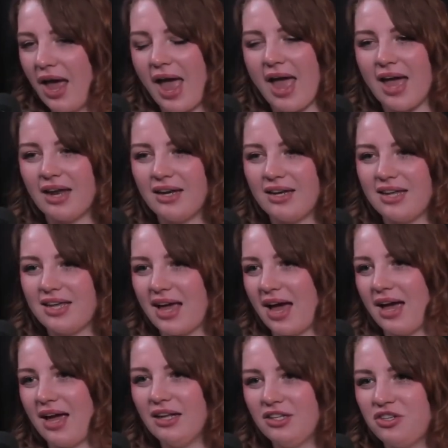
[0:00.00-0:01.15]
And yeah,
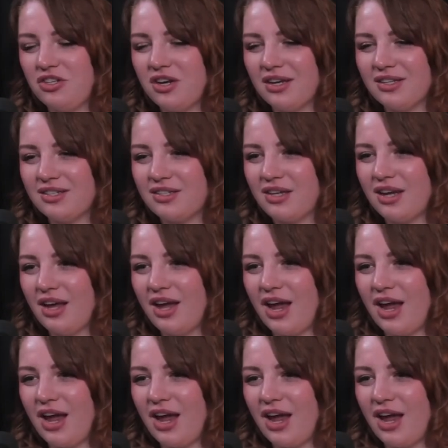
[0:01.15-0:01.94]
it's just